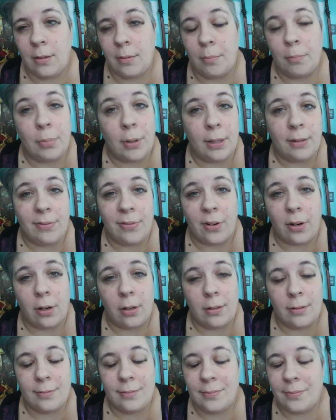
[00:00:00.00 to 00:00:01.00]
Brain
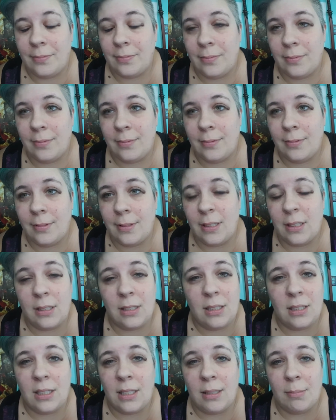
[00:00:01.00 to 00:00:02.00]
fart.
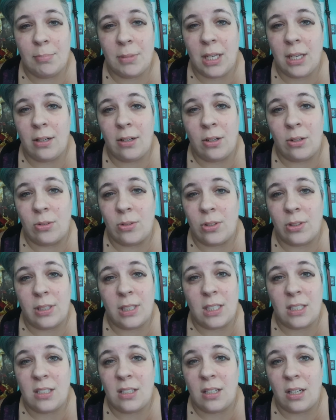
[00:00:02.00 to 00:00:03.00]
I'm getting older and
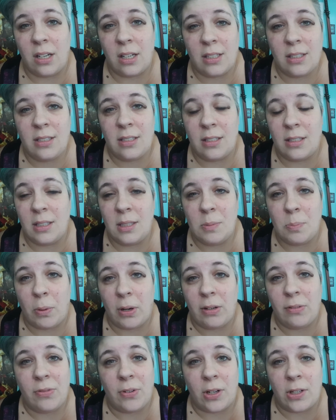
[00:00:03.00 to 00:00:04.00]
it sucks, and these
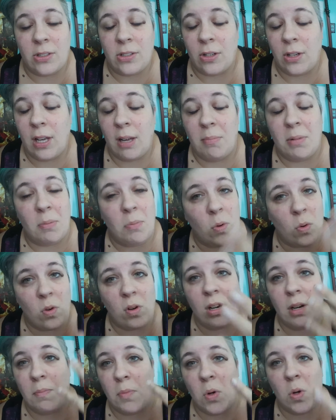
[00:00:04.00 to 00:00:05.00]
brain farts are coming
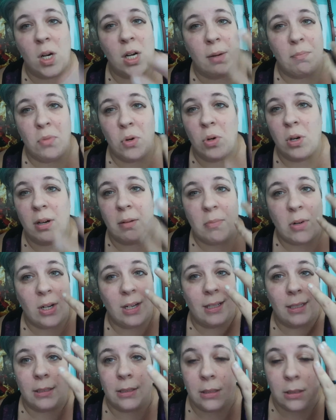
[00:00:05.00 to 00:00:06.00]
more and more and more and more,
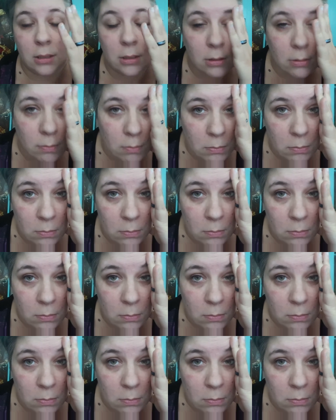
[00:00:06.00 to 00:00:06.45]
and it's just.